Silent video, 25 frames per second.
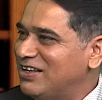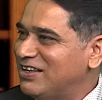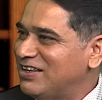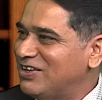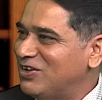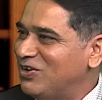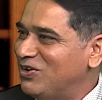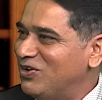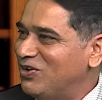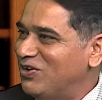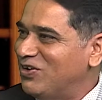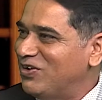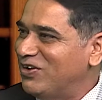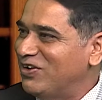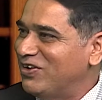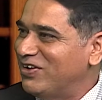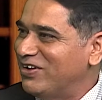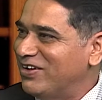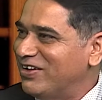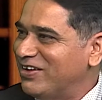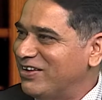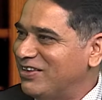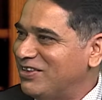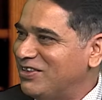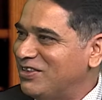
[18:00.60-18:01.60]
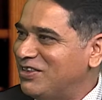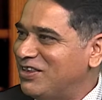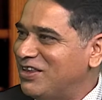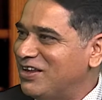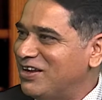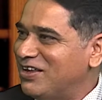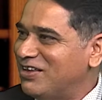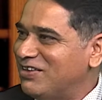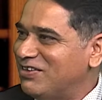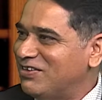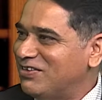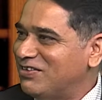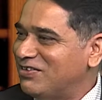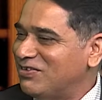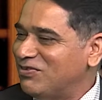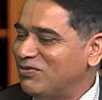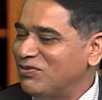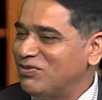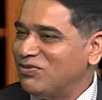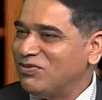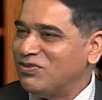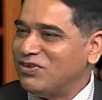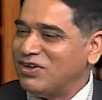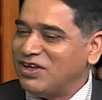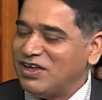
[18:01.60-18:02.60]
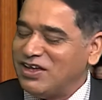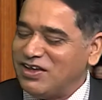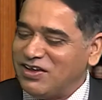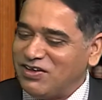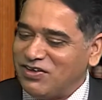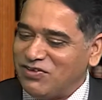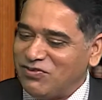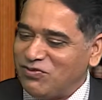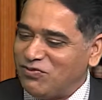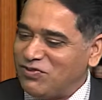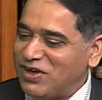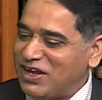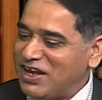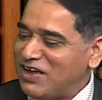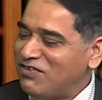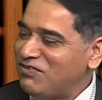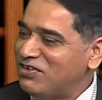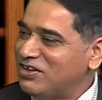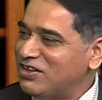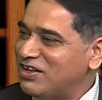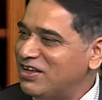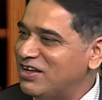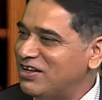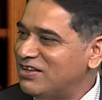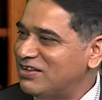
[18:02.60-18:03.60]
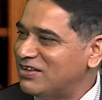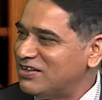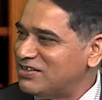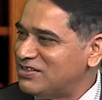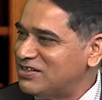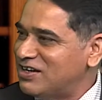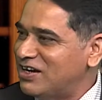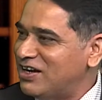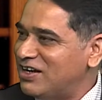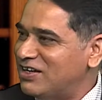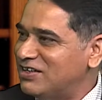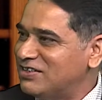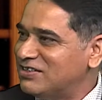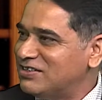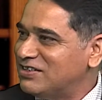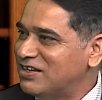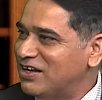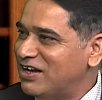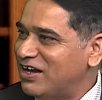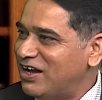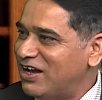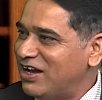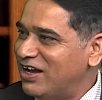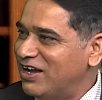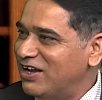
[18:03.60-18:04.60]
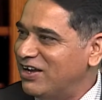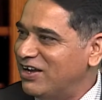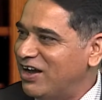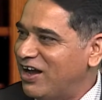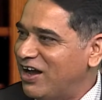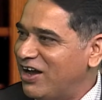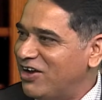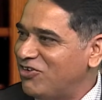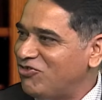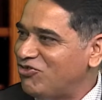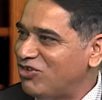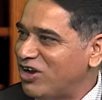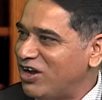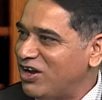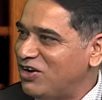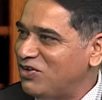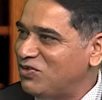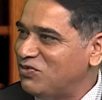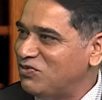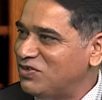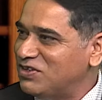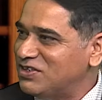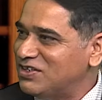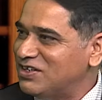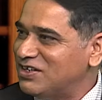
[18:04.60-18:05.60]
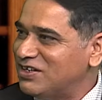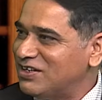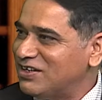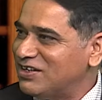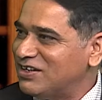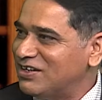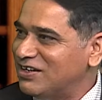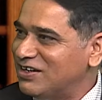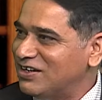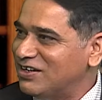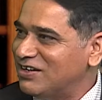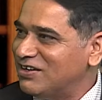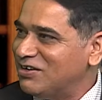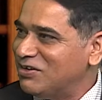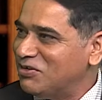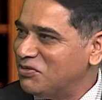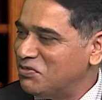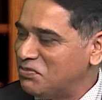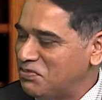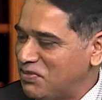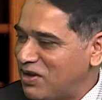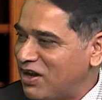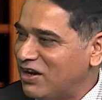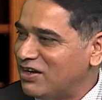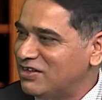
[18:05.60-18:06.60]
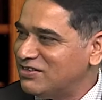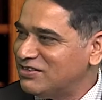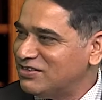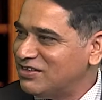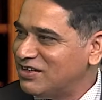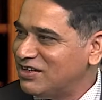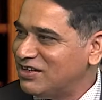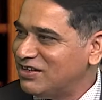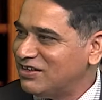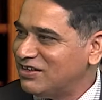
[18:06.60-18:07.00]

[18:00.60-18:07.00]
So there is whenever there is a chance, I try to visit Pakistan.